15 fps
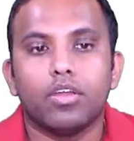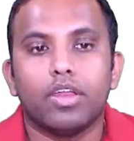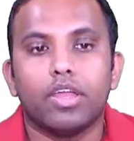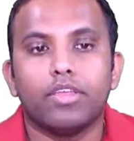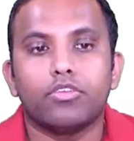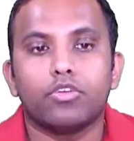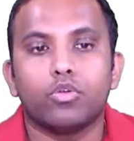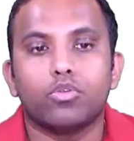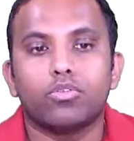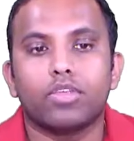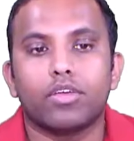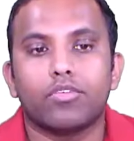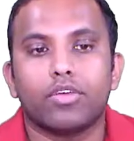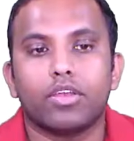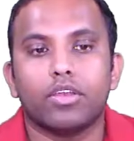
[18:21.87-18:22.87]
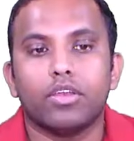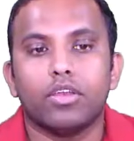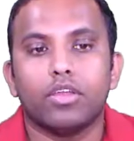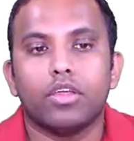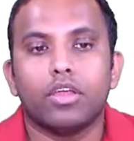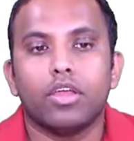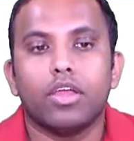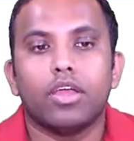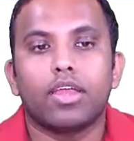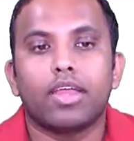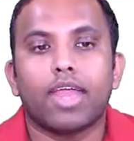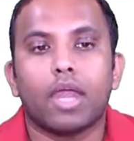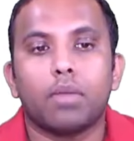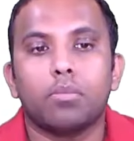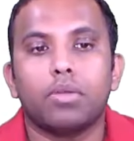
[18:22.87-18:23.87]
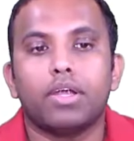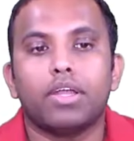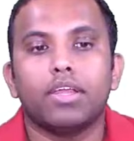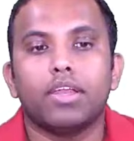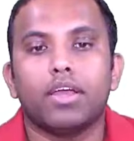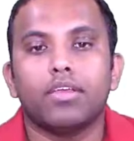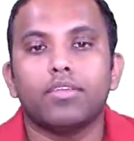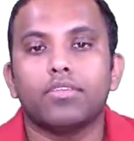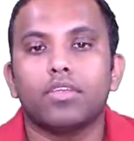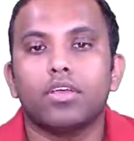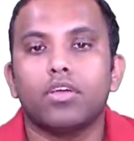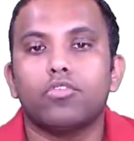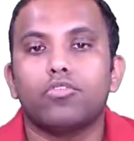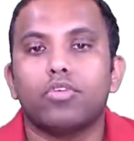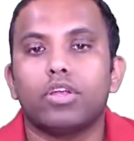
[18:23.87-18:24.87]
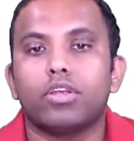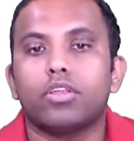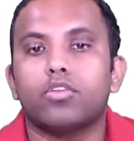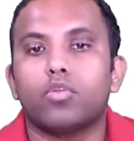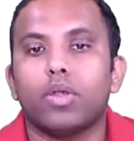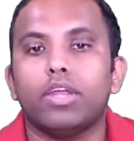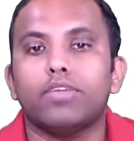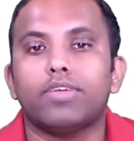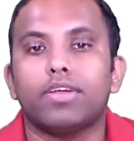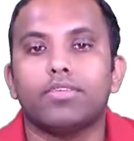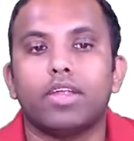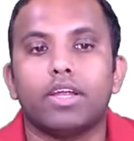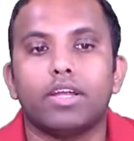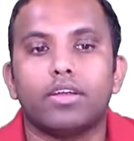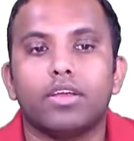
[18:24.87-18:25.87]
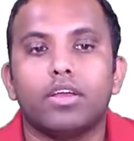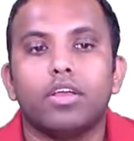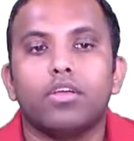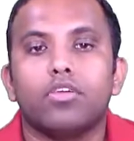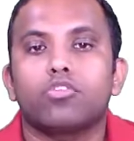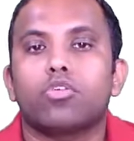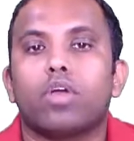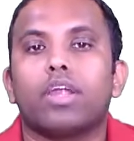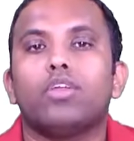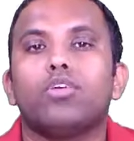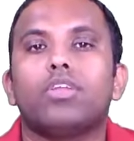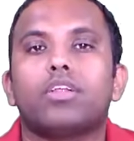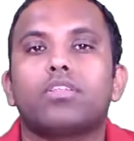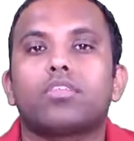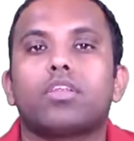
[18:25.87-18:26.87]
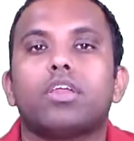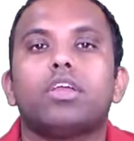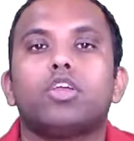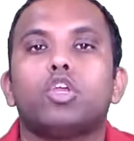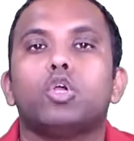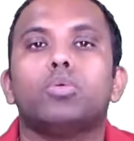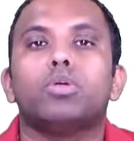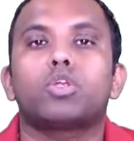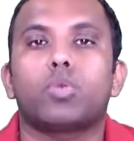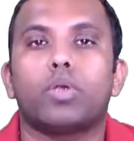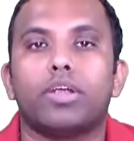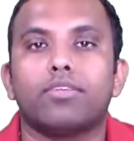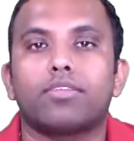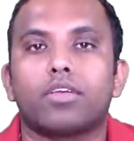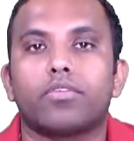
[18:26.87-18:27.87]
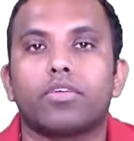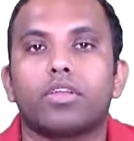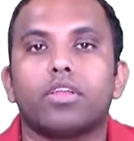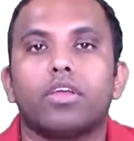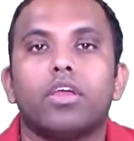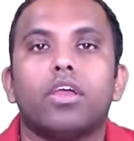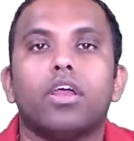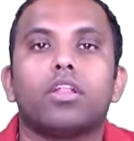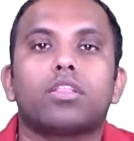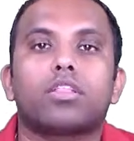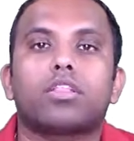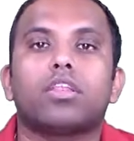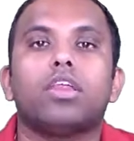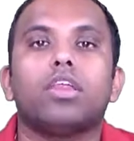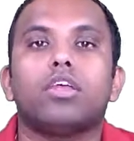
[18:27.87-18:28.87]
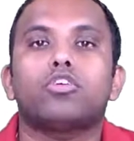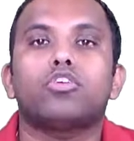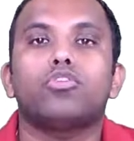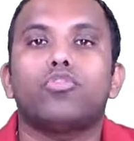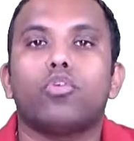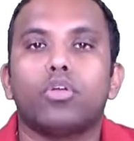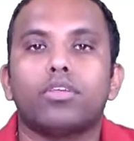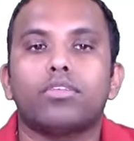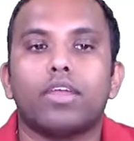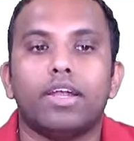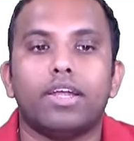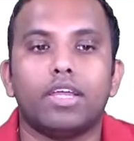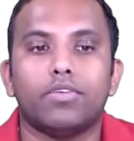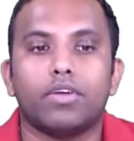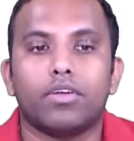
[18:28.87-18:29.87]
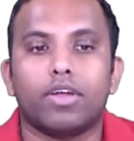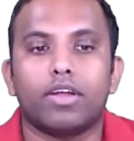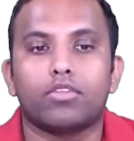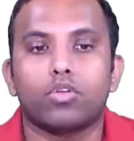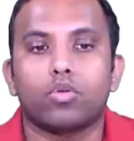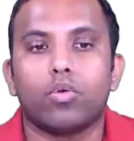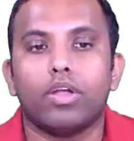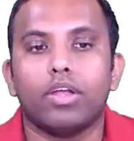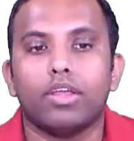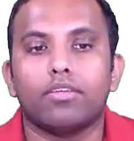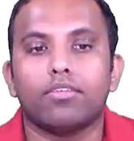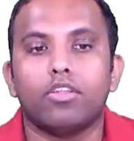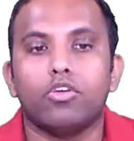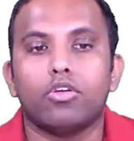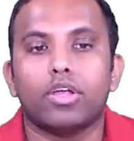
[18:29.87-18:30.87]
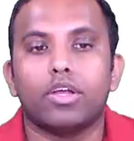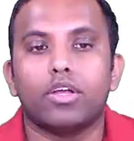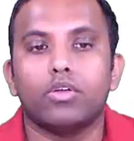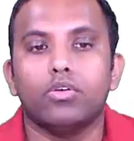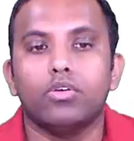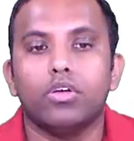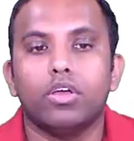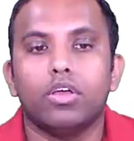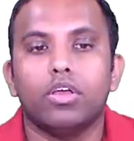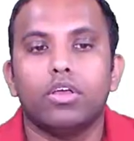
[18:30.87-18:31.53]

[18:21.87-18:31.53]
raised to 7 can be written as, it is 25, right? So I know that 3 cube is 27. 3 raised to 4 is 81, right? So quite easily you can do